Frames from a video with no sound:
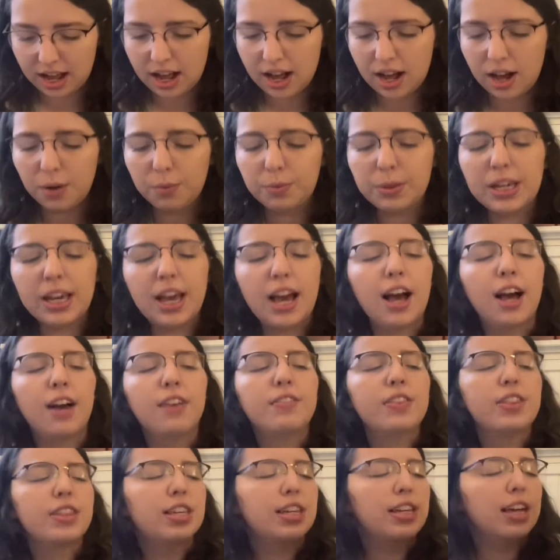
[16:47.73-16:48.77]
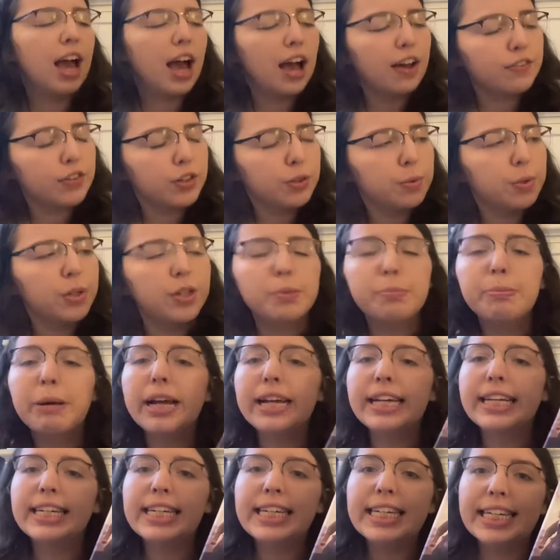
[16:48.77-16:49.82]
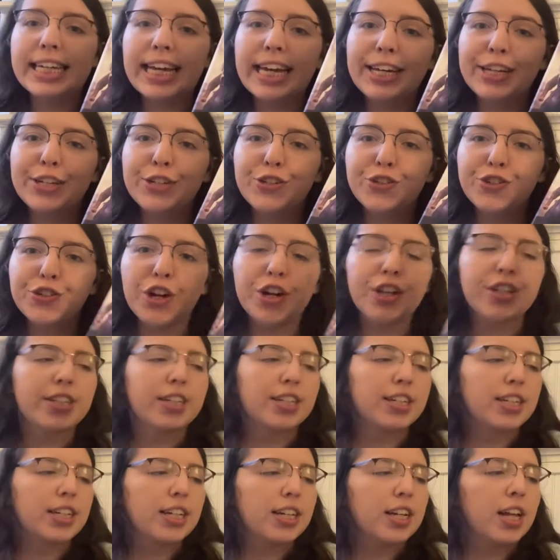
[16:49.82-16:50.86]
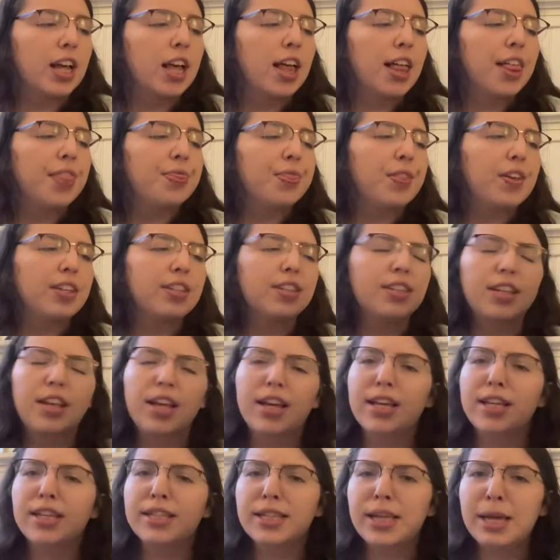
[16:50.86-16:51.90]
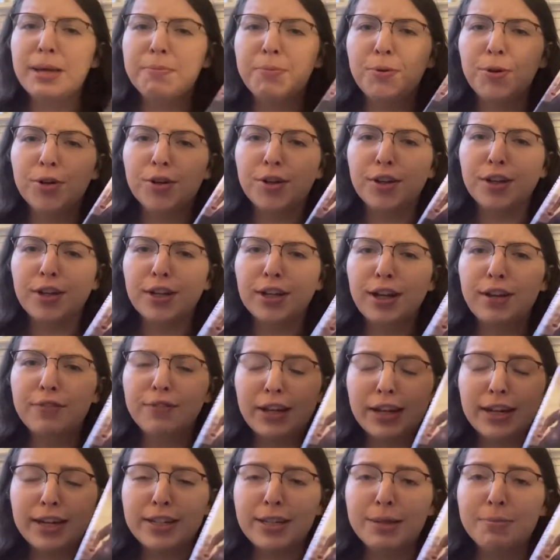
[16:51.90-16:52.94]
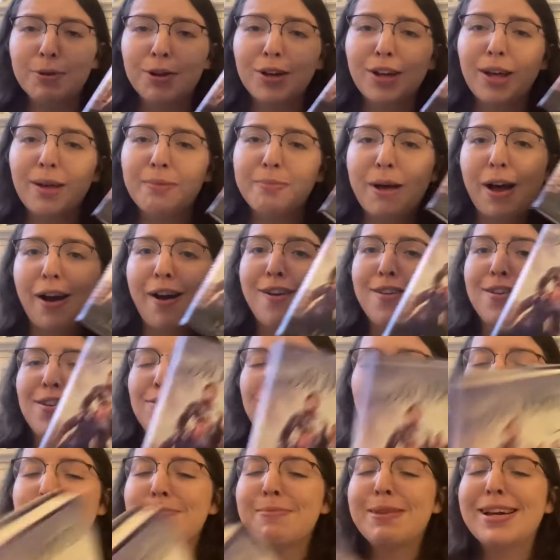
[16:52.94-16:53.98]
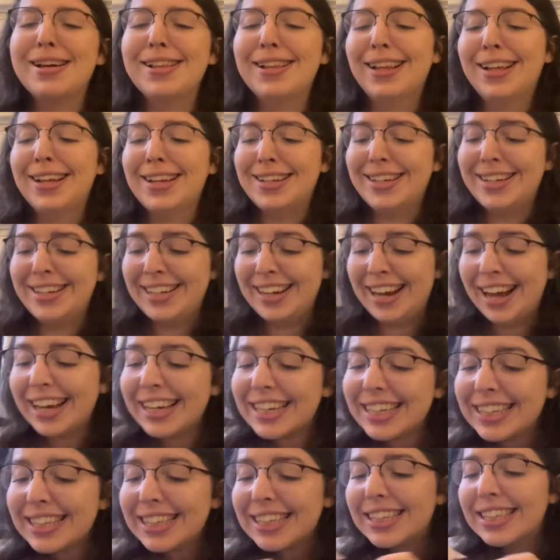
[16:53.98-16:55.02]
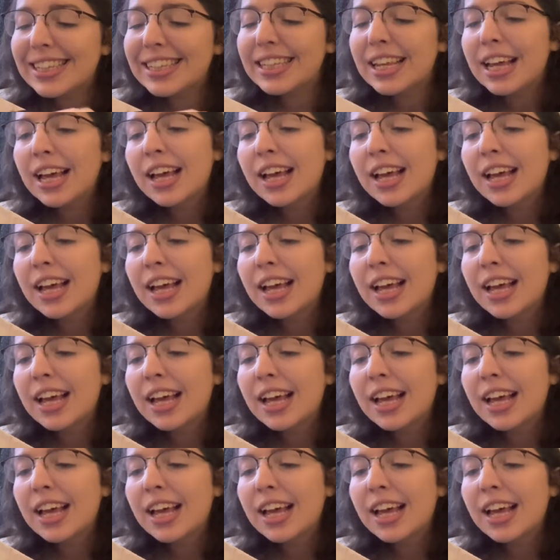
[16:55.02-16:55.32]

we have The Afterword by E.K. Johnston. This is a fantasy book about female knights.